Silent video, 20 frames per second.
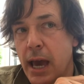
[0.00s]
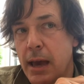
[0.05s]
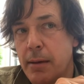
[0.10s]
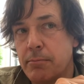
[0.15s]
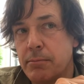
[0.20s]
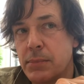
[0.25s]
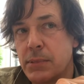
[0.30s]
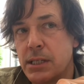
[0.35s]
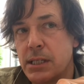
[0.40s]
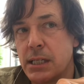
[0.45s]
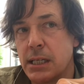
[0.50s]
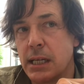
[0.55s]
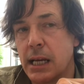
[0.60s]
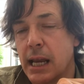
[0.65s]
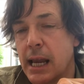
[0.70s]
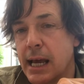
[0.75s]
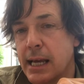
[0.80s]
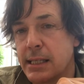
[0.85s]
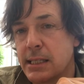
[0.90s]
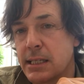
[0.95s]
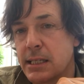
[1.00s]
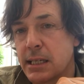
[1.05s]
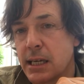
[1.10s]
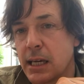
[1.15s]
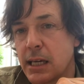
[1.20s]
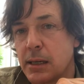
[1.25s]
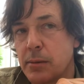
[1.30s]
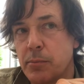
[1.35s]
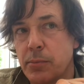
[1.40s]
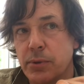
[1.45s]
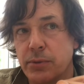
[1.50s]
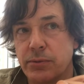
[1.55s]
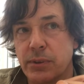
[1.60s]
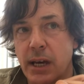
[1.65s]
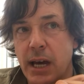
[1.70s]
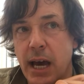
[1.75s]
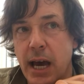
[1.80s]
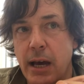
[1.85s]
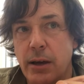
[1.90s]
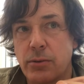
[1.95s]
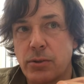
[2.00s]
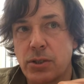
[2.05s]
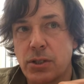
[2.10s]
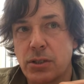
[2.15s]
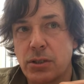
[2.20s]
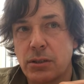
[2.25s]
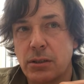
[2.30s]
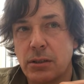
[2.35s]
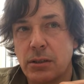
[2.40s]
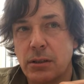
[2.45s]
empty landscape of the house.